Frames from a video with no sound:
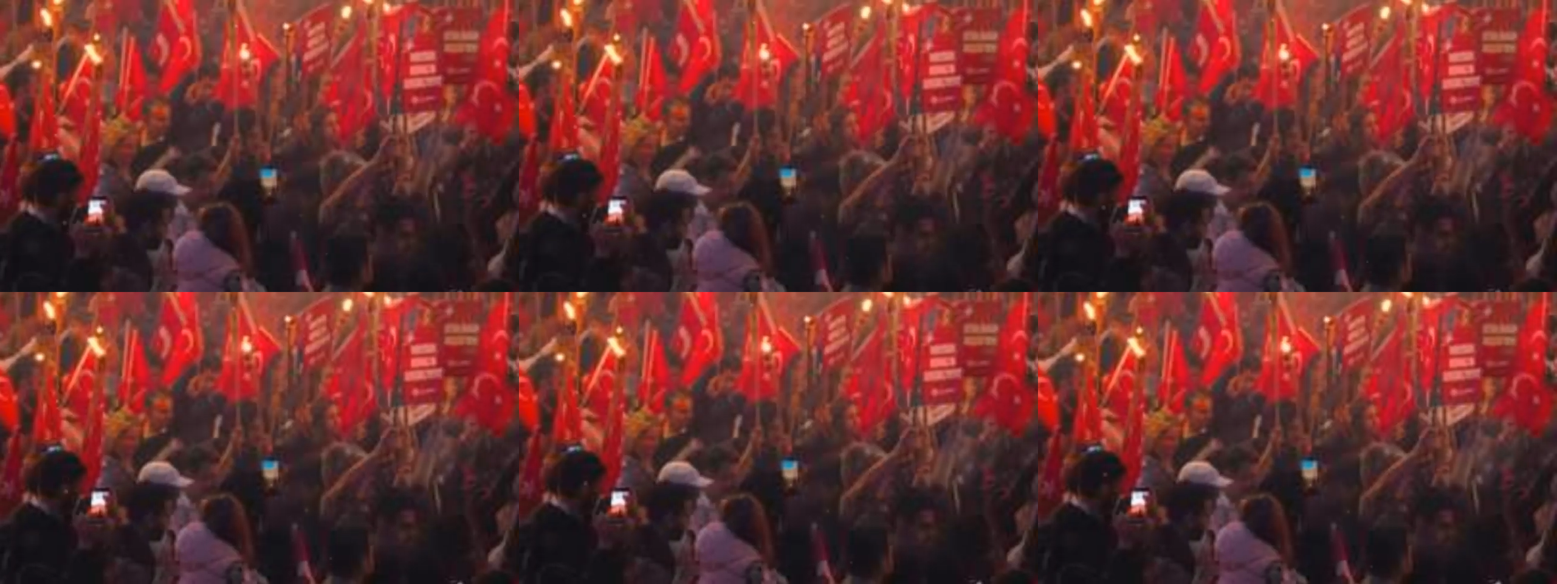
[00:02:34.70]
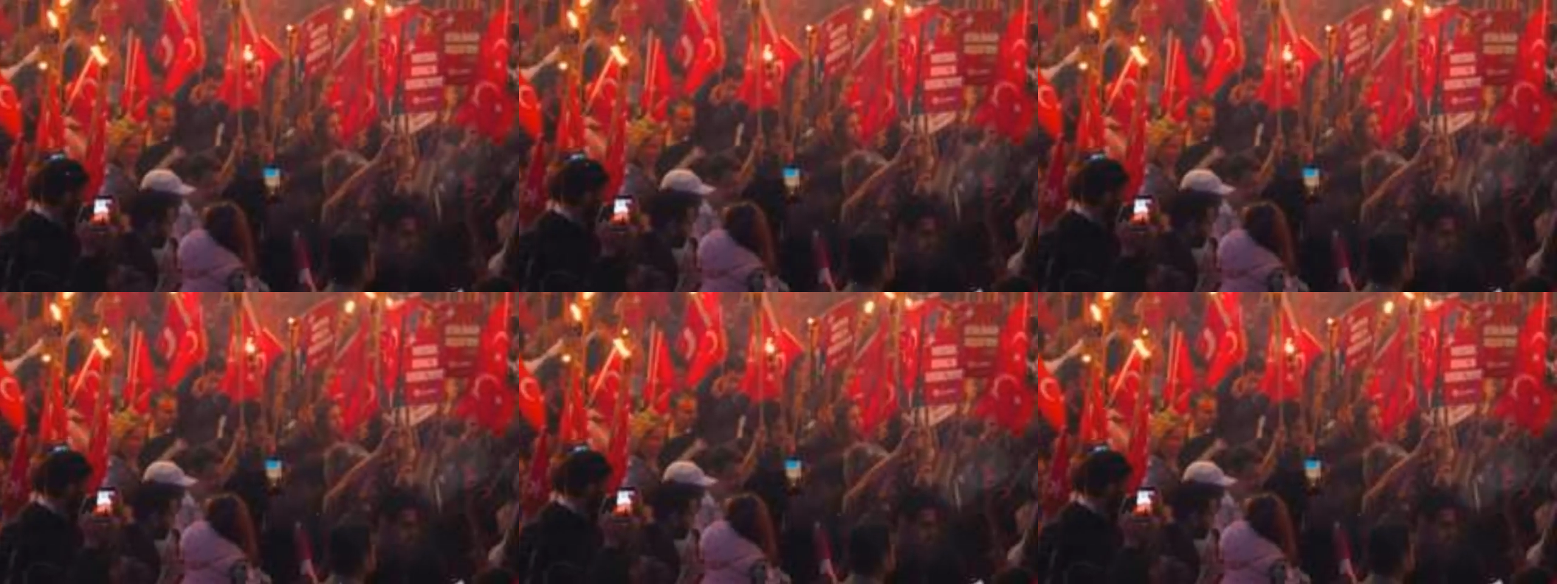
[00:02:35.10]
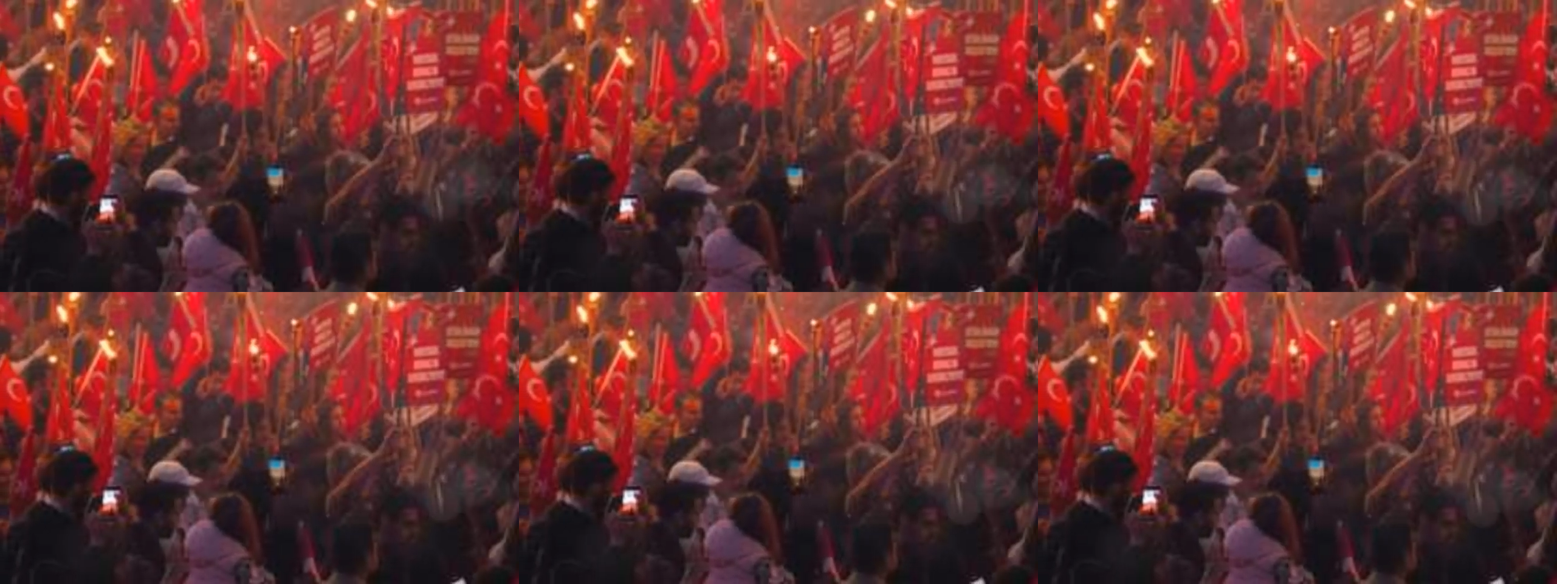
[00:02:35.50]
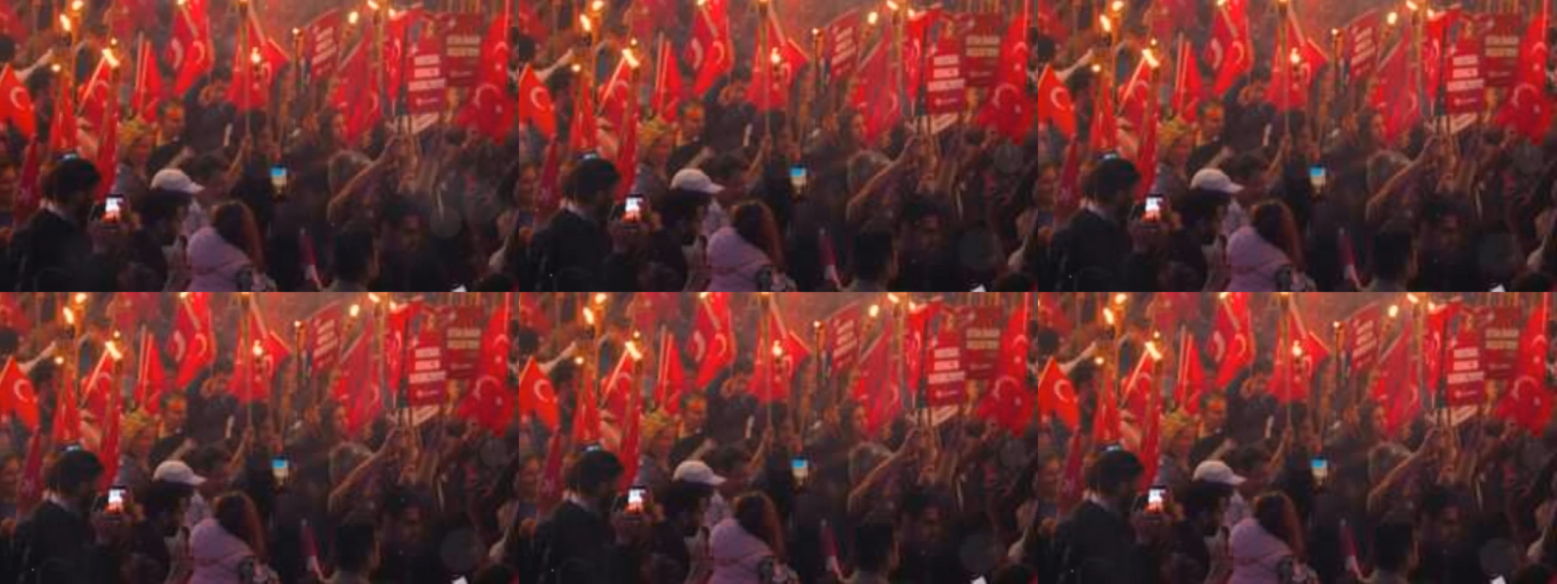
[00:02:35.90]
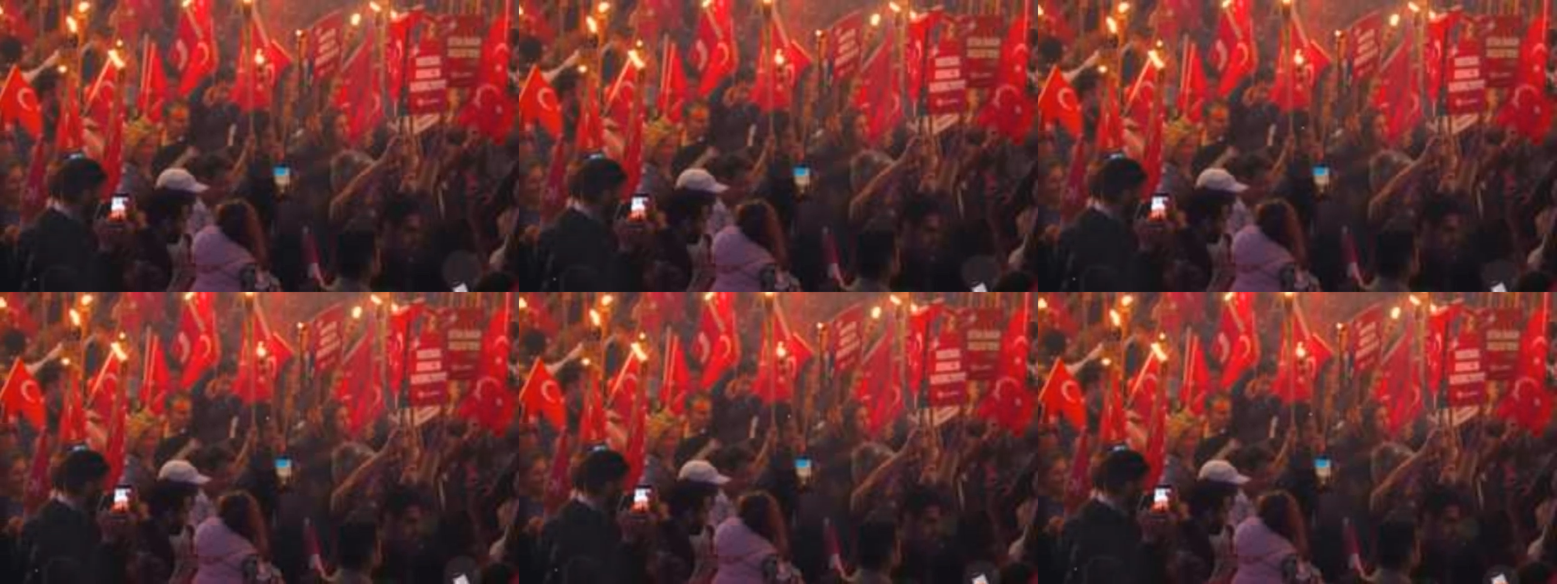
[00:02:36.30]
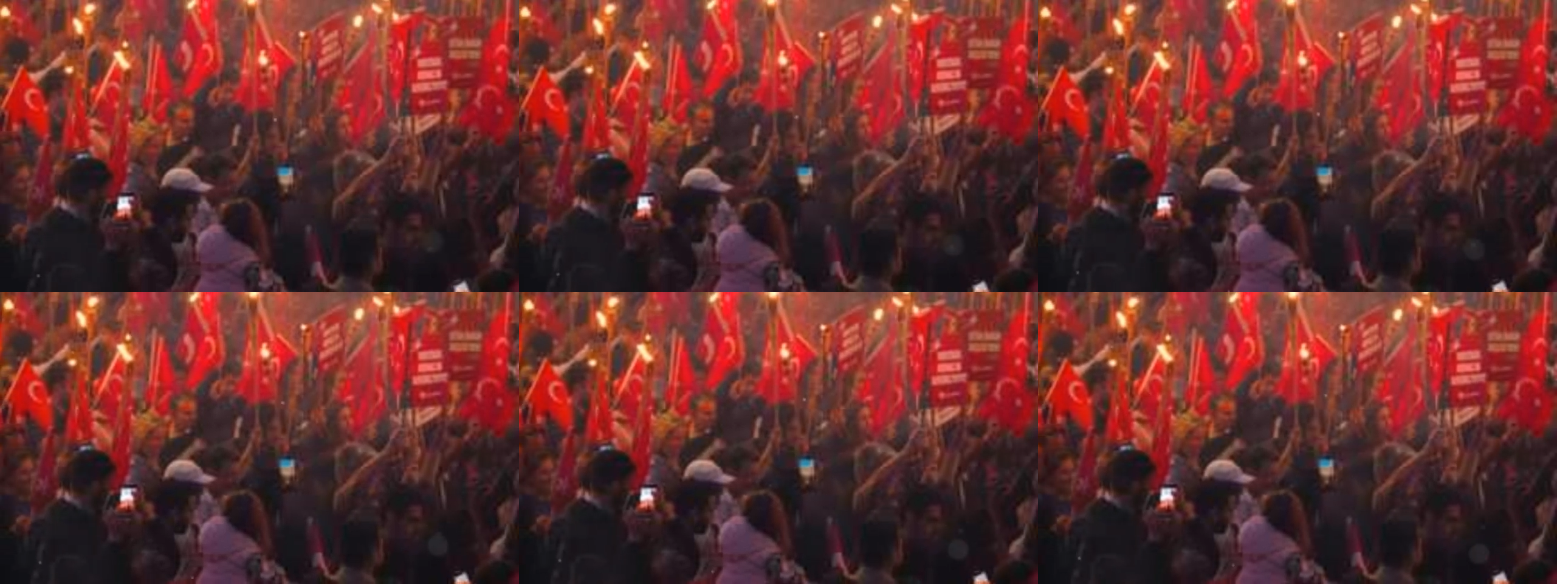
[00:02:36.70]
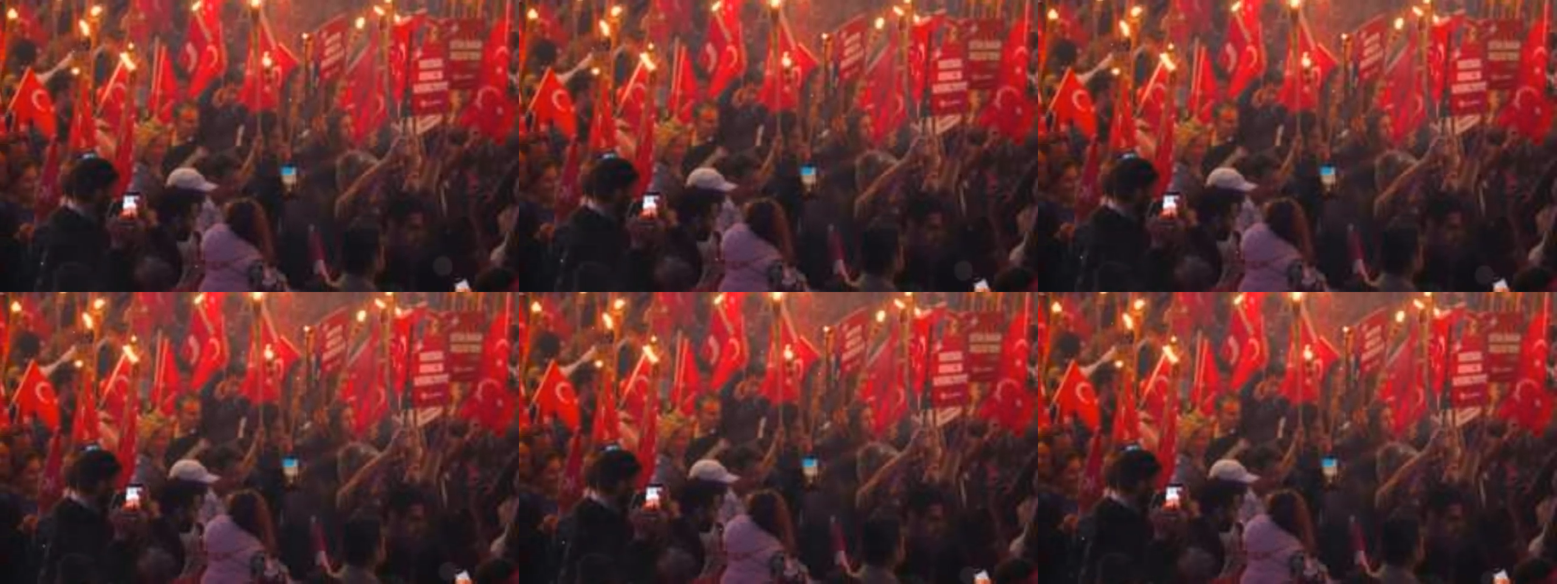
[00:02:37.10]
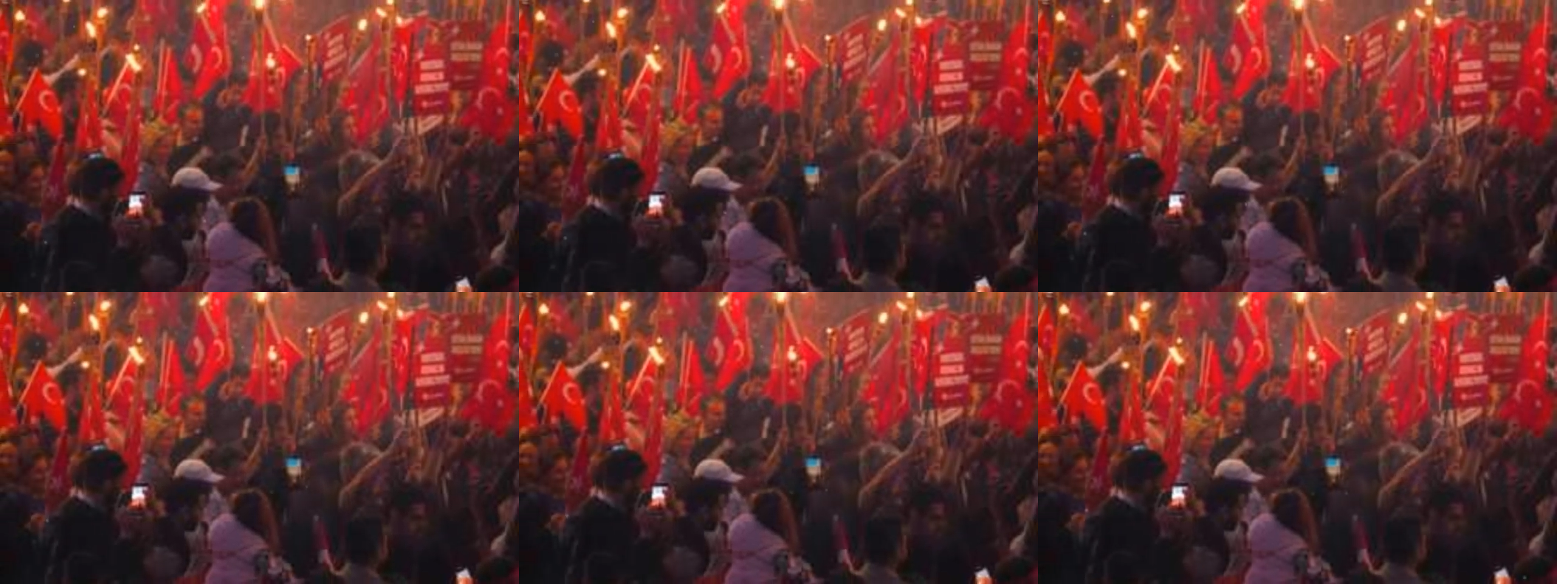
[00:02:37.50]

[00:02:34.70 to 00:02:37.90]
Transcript: No face is visible, so there are no lips to read.